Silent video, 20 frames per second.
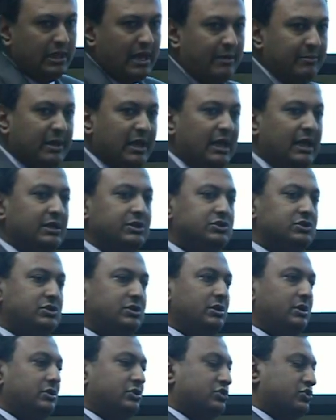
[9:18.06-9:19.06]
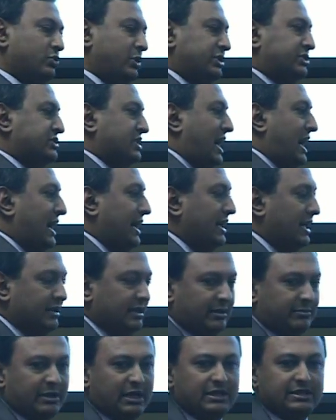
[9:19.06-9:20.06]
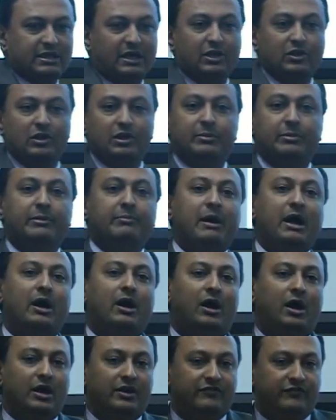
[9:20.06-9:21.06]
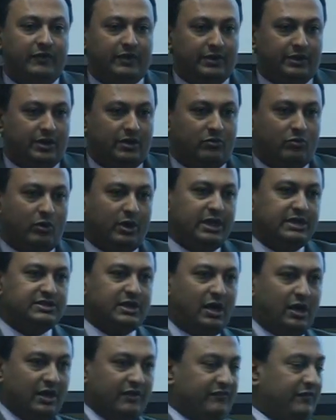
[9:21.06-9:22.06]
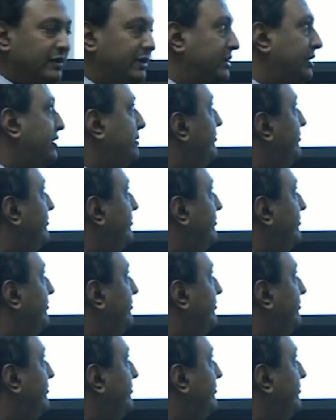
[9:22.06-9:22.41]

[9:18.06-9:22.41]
I'm going to switch side, and I'm going to tell you a little bit about heart failure. What is heart failure?